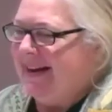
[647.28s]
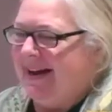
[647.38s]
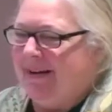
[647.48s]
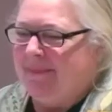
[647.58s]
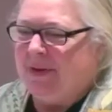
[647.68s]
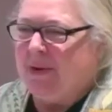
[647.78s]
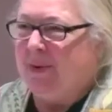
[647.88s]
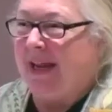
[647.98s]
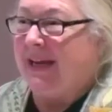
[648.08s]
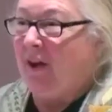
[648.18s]
who
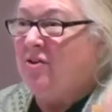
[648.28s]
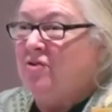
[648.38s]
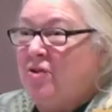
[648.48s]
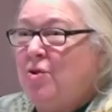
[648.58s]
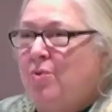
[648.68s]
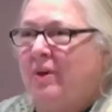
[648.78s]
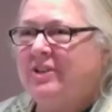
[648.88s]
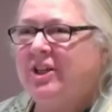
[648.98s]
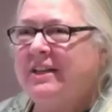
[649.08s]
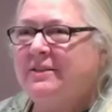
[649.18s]
were like, oh, a
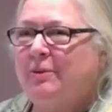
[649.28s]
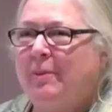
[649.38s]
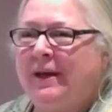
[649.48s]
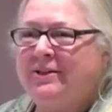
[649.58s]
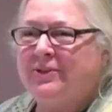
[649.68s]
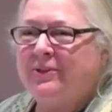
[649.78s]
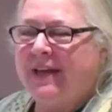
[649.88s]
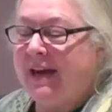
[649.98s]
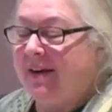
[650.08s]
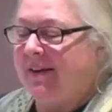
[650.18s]
chance for pastoral
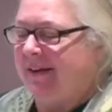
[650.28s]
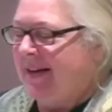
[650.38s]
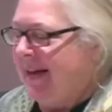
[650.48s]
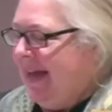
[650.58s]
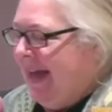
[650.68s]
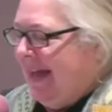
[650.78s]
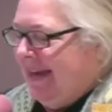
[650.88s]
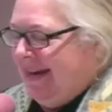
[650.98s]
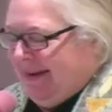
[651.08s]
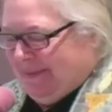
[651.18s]
care. And